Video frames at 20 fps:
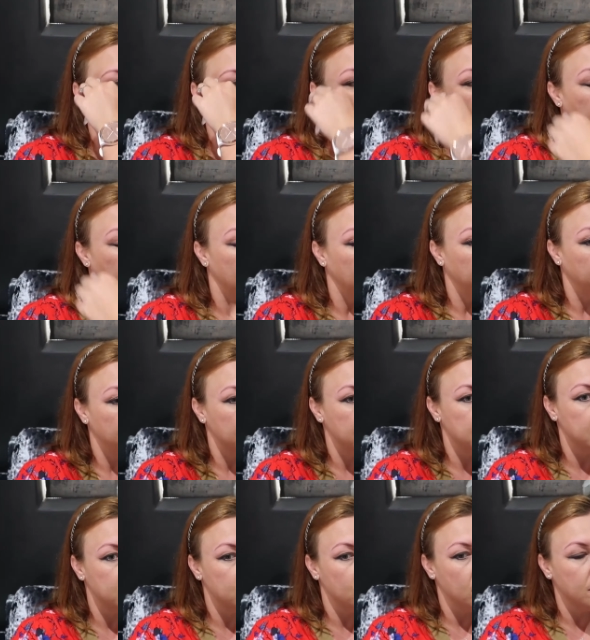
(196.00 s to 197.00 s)
the, color
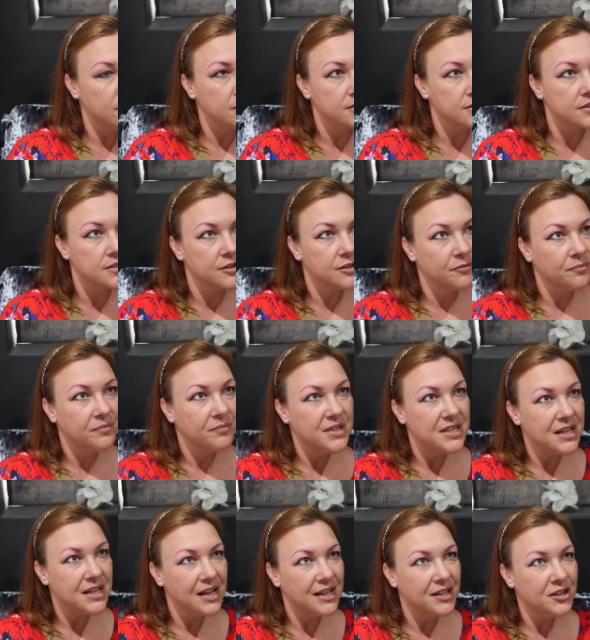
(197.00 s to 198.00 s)
its not,
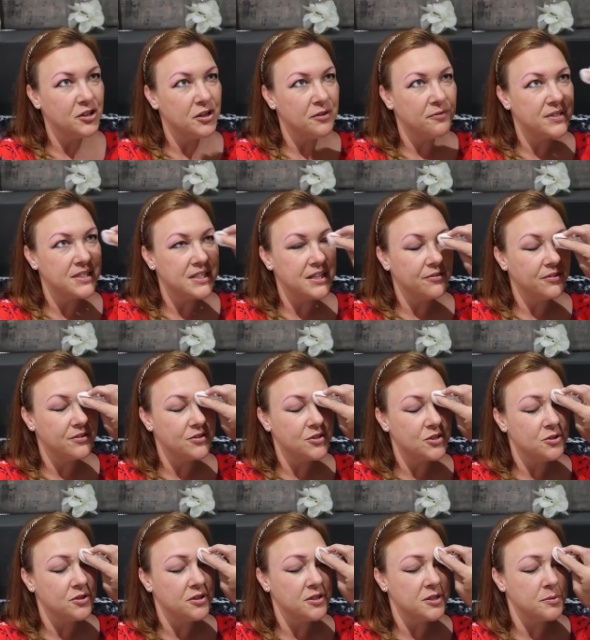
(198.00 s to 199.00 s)
I don't know if it's even
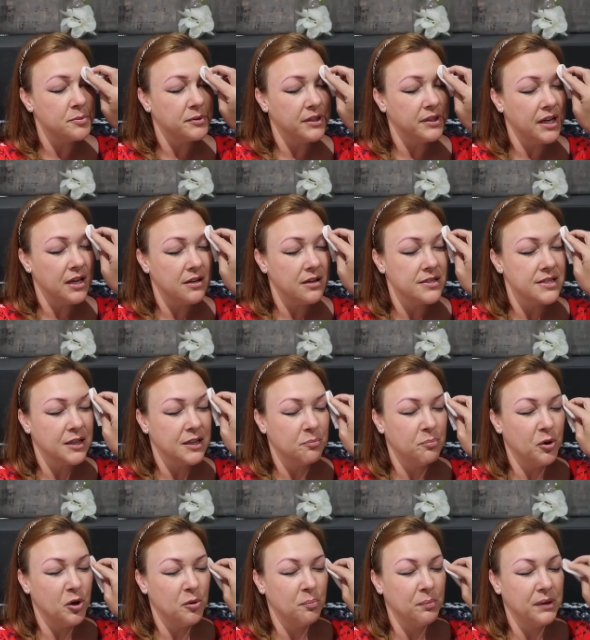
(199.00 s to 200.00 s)
too noticeable now, it's like
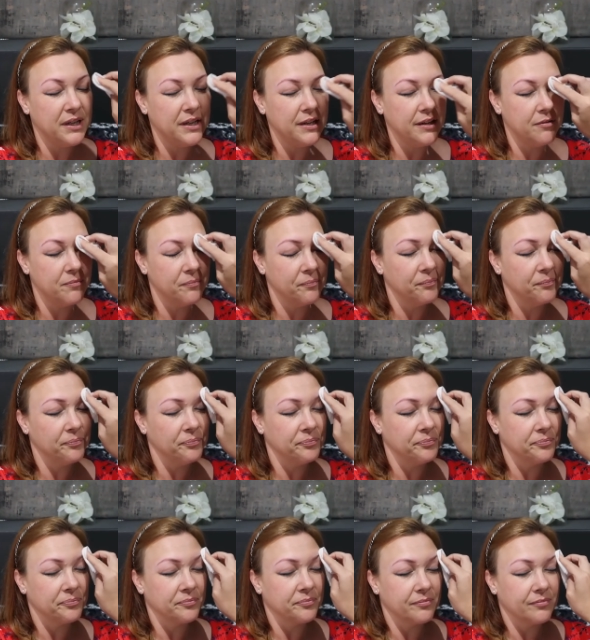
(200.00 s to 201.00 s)
purpley.
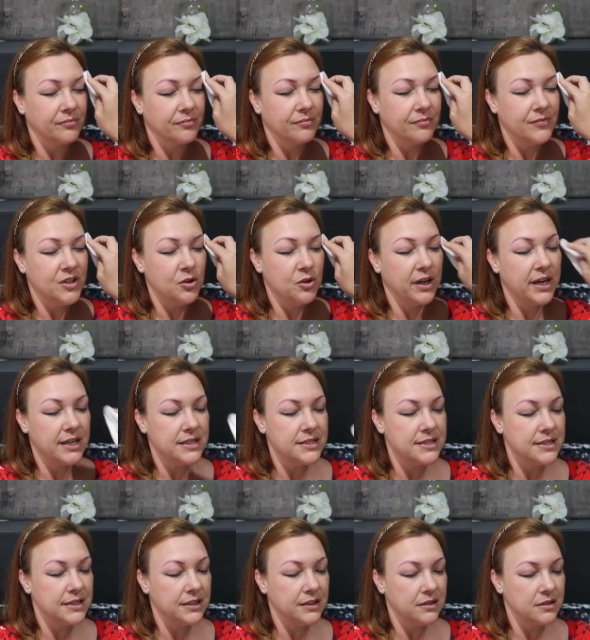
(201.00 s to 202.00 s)
Yes. You can
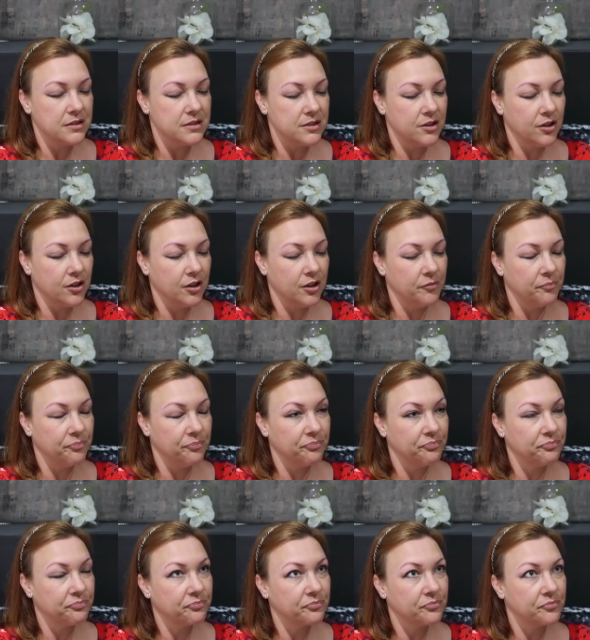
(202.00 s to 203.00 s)
see yeah.
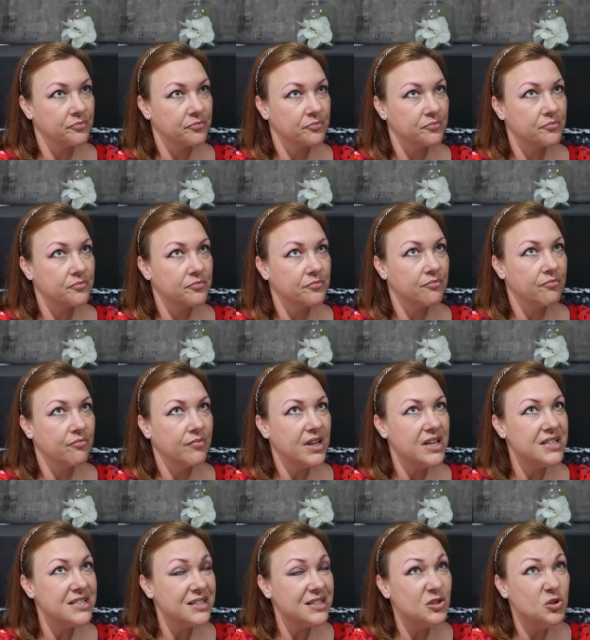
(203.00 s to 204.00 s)
The purple, uh,
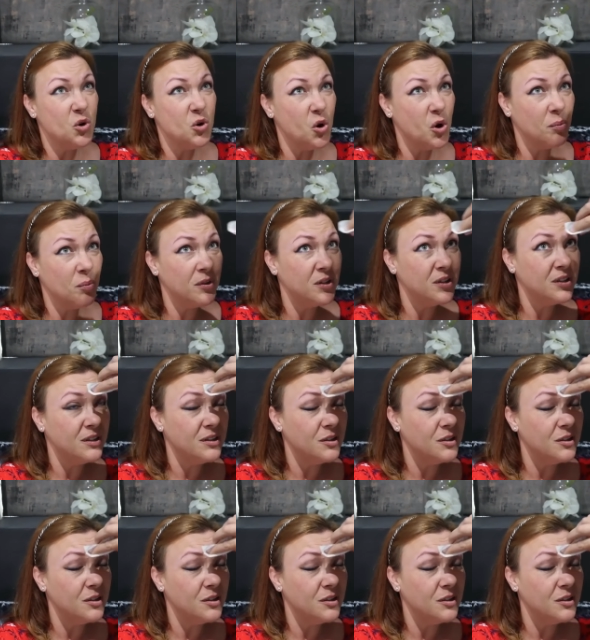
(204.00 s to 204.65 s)
it's I don't